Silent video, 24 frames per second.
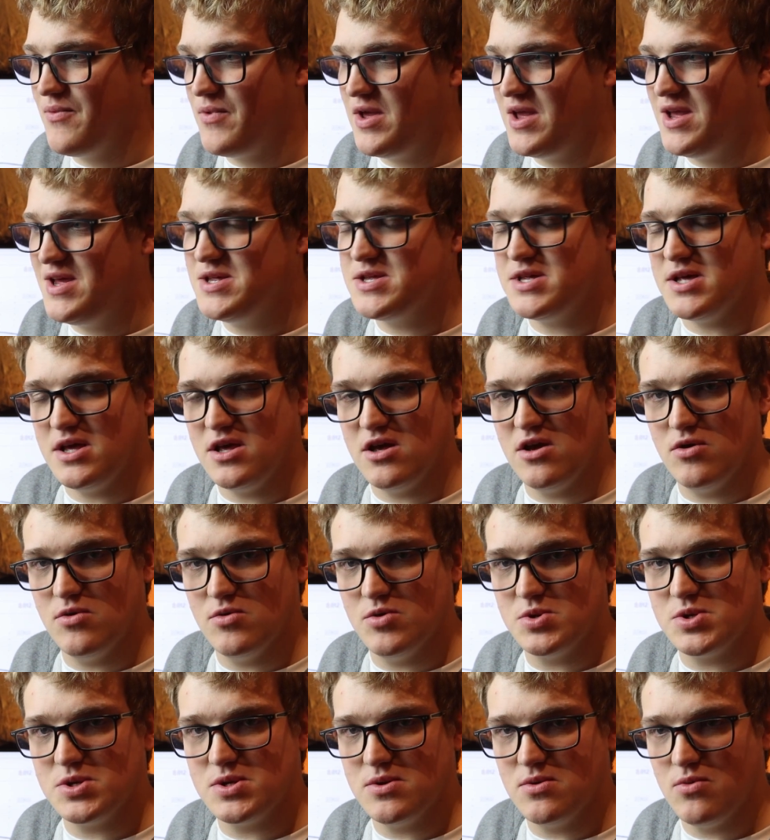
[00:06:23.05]

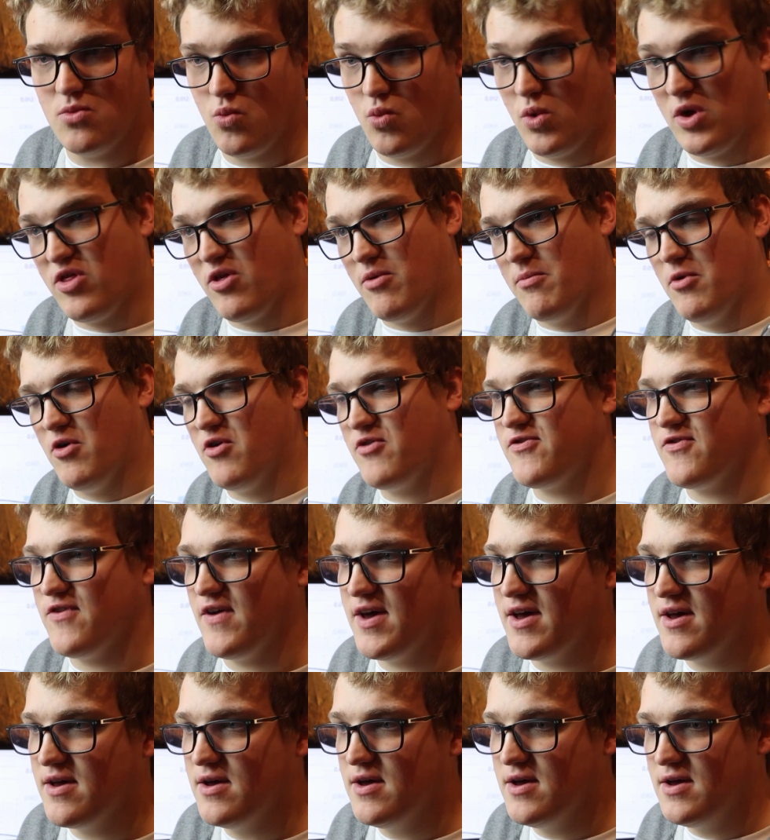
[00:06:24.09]
ECUs with a
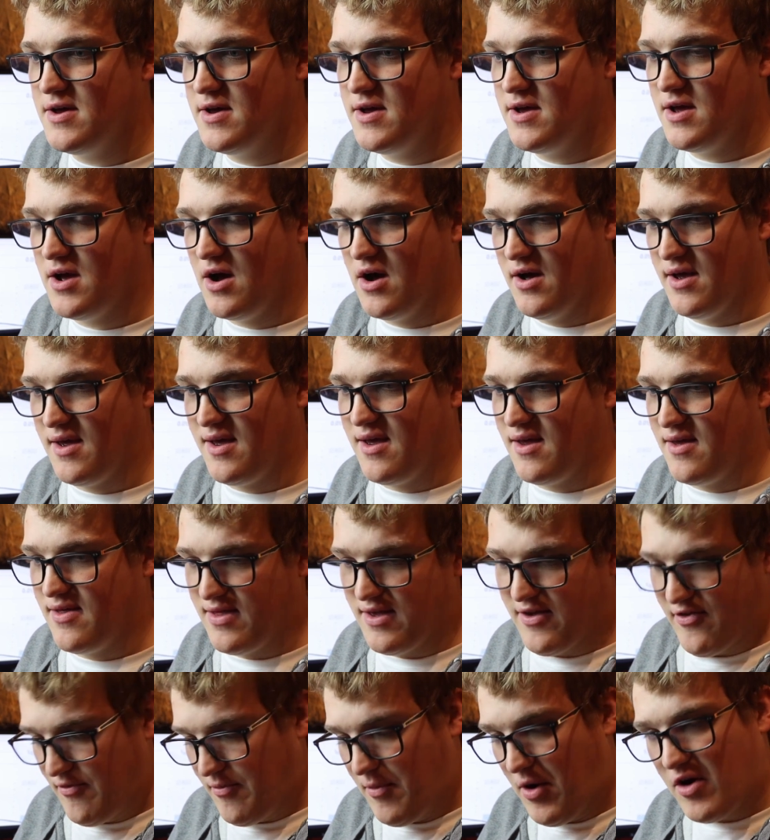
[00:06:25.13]
Mosfet, i.e.
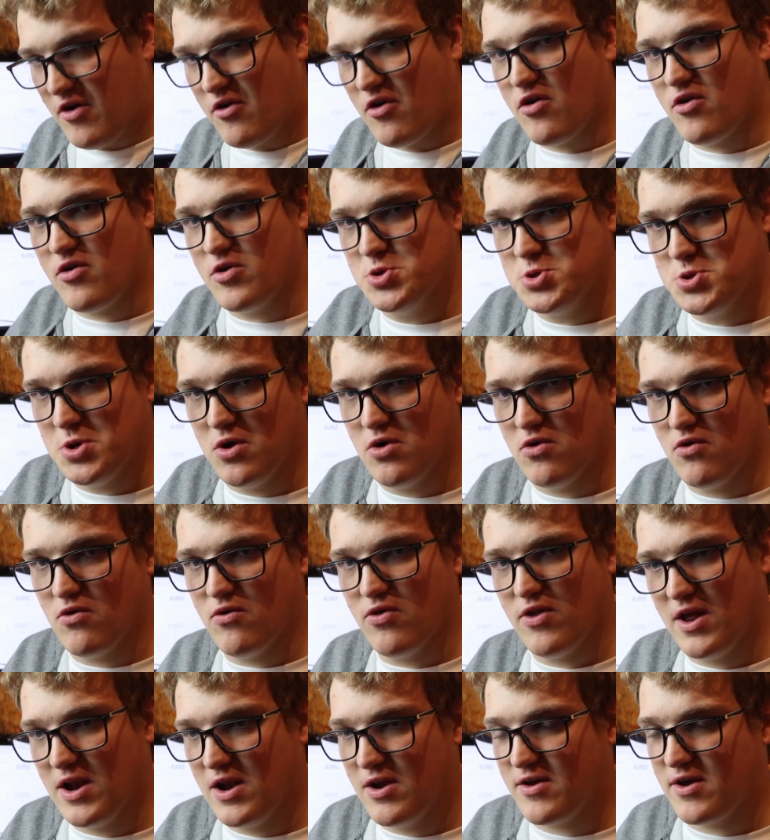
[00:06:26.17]
there's a microcontroller
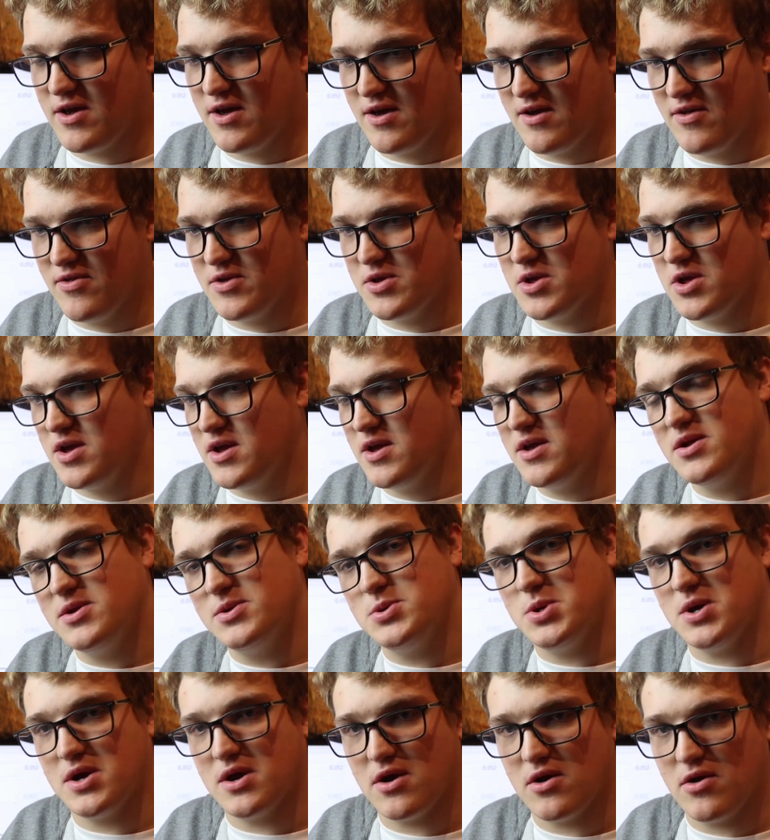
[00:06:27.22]
and they're looking at the
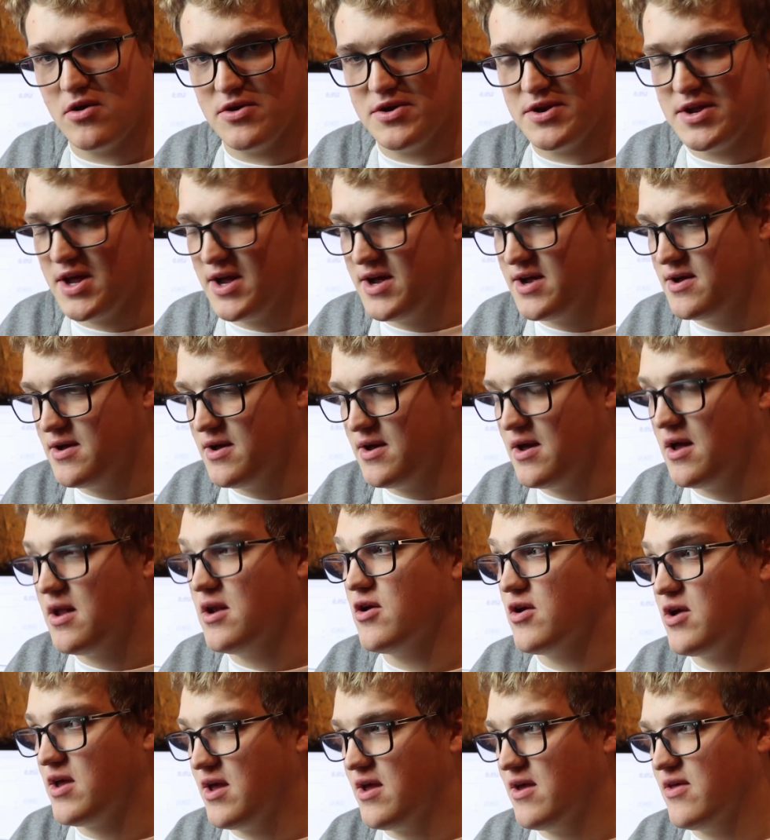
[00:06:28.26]
trigger
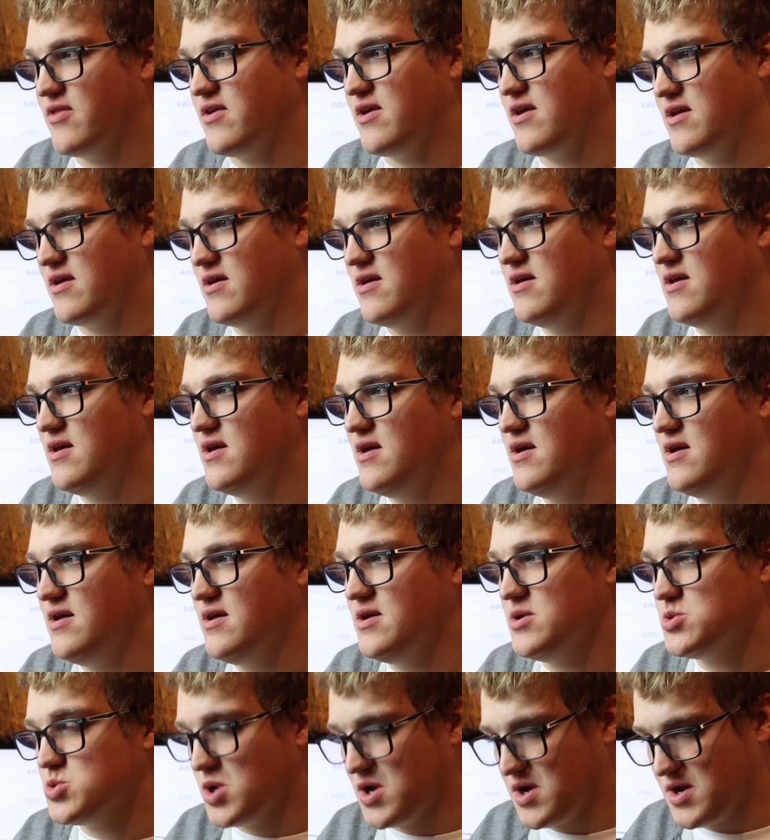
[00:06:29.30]
looking at the
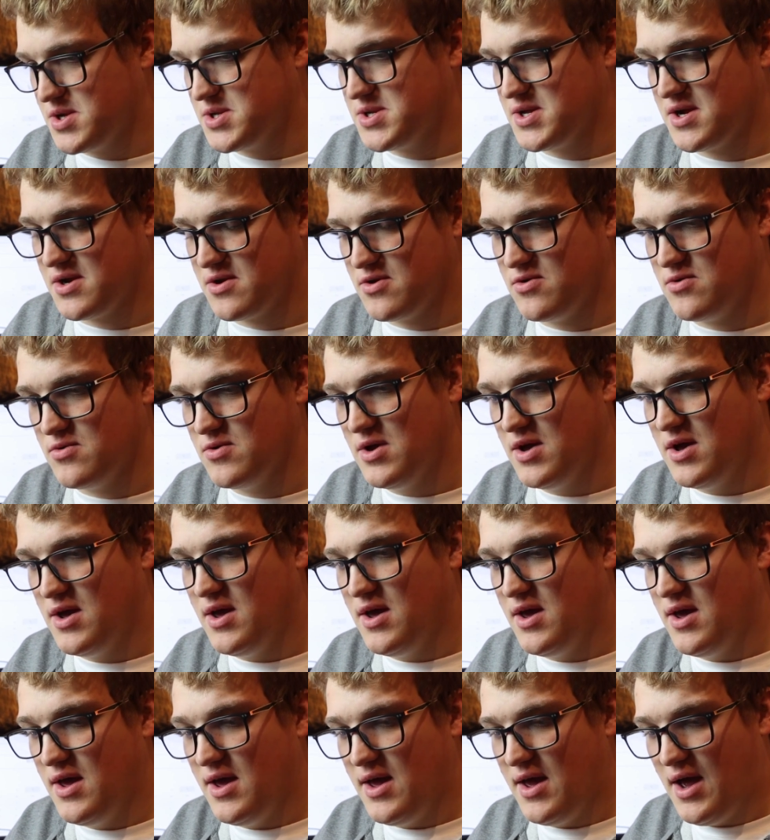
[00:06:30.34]
trigger signal,
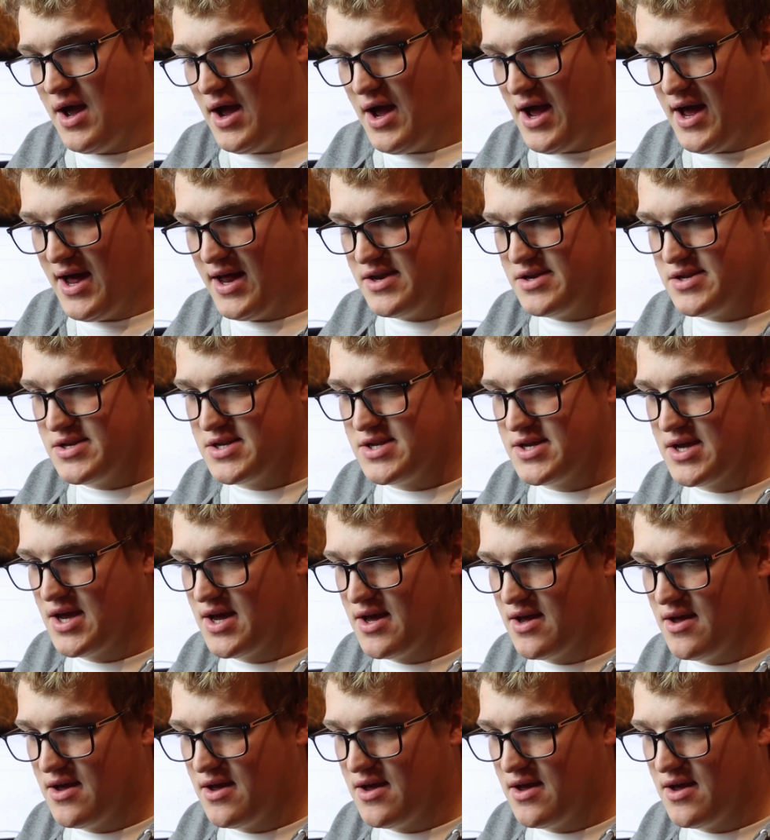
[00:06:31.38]
and